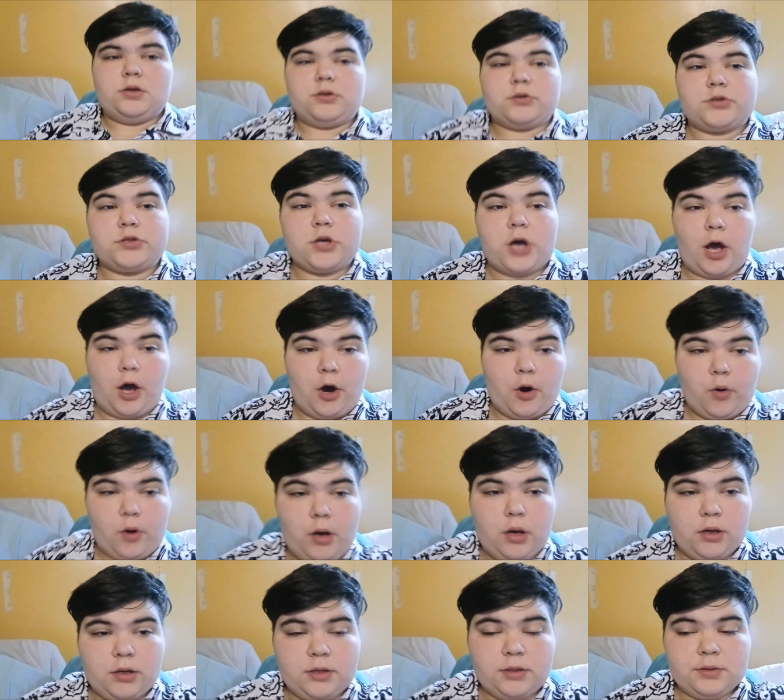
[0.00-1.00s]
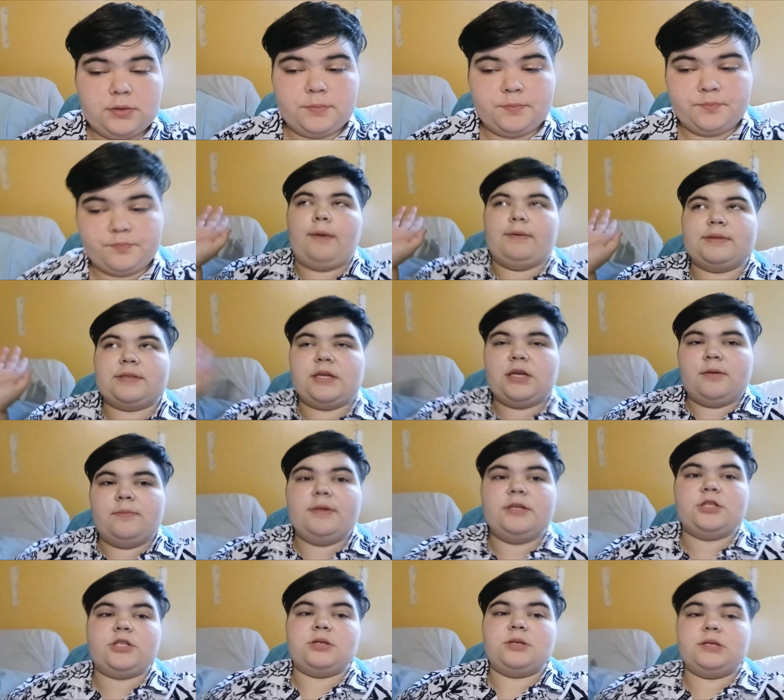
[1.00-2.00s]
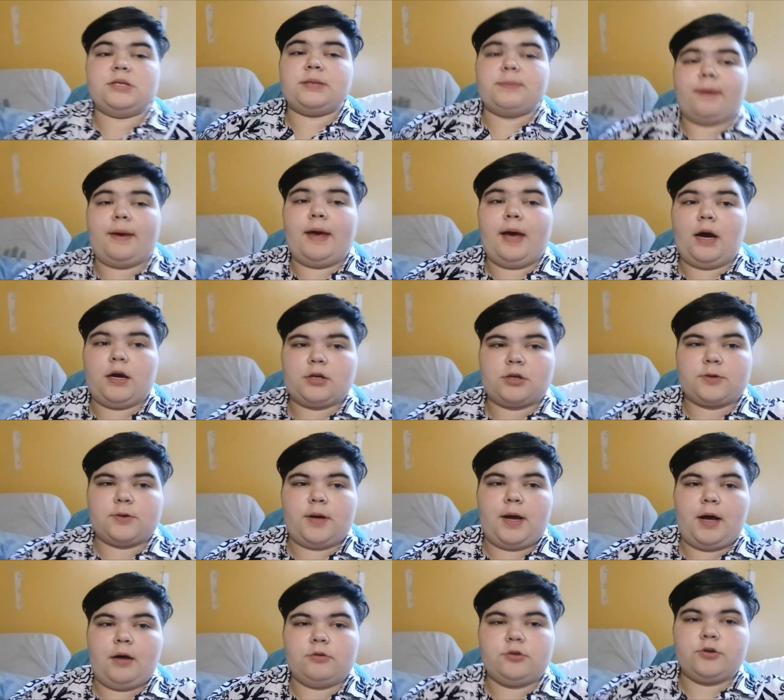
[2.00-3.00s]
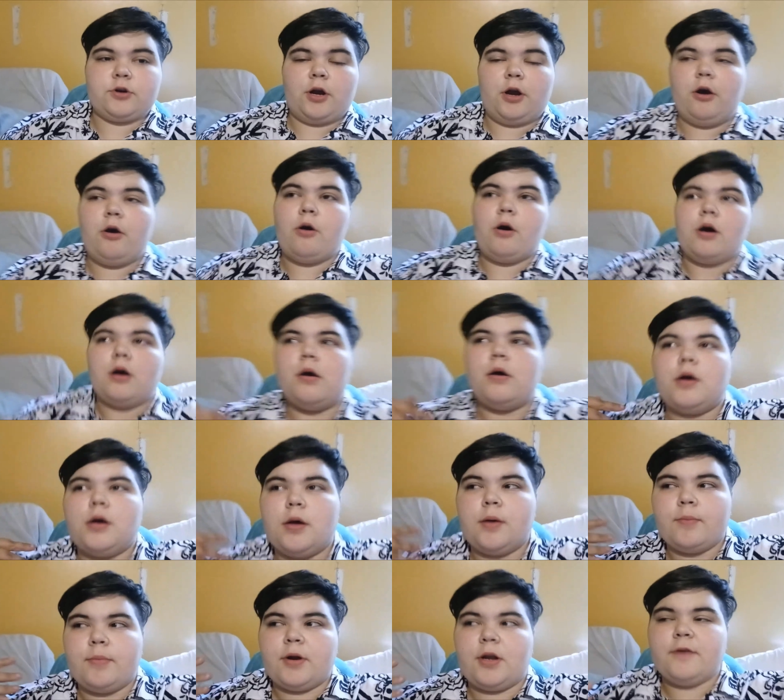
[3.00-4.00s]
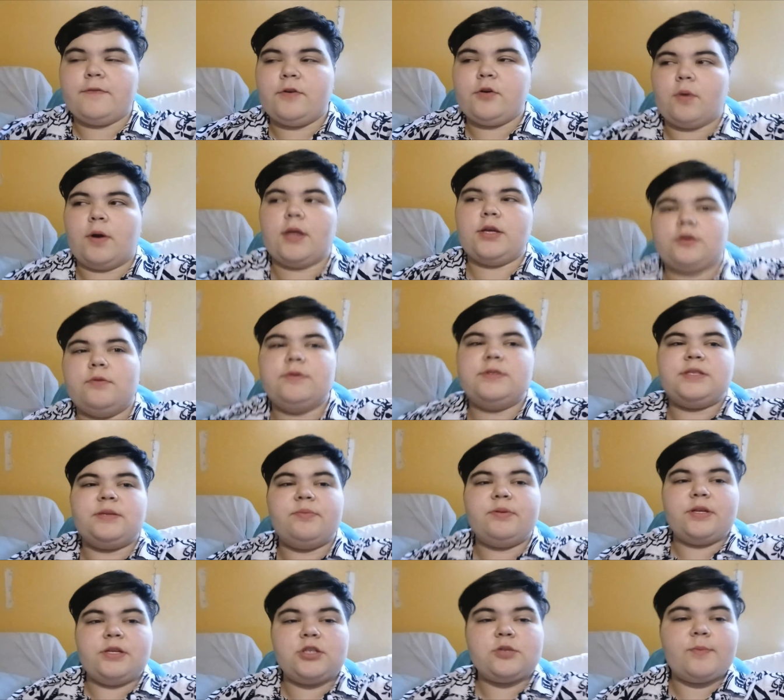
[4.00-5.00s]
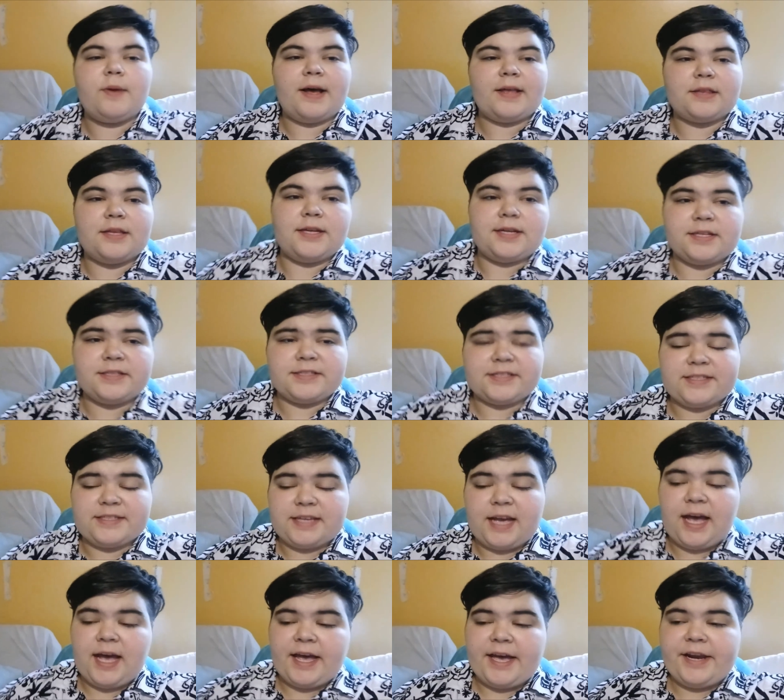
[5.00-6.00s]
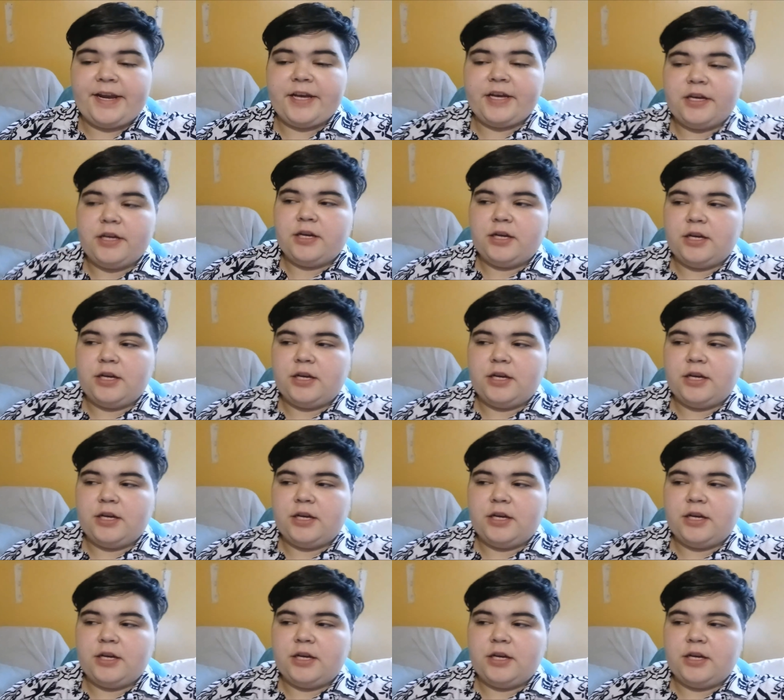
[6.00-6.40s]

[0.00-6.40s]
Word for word: So, I was gonna mention this in my actual outro, but if you wanna use the bleach method instead,